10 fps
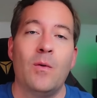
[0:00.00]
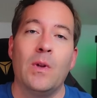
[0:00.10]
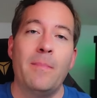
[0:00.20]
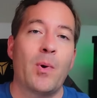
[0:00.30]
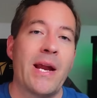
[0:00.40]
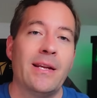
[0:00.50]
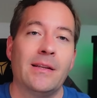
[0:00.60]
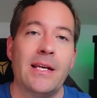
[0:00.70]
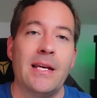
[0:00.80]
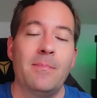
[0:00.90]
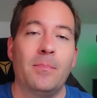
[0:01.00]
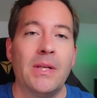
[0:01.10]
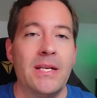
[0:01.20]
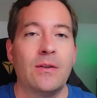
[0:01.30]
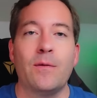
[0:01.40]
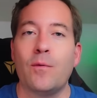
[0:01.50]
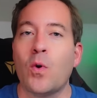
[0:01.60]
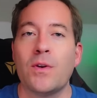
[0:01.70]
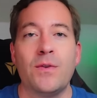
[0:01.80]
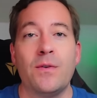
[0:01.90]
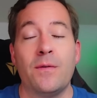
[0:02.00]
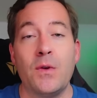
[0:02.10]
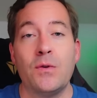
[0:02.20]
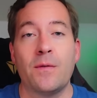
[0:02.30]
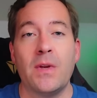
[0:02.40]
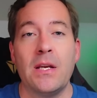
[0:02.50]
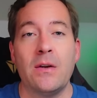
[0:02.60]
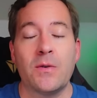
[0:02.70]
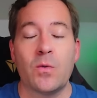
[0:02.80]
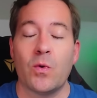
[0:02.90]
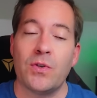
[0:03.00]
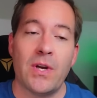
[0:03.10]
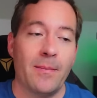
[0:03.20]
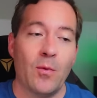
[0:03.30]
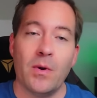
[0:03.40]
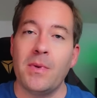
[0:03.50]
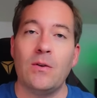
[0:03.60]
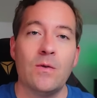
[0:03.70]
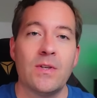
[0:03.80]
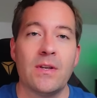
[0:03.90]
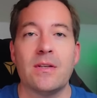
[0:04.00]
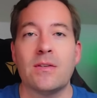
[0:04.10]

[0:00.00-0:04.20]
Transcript: Well, I'm Brandon Lee. Please look forward to the future videos, which I'm going to be using this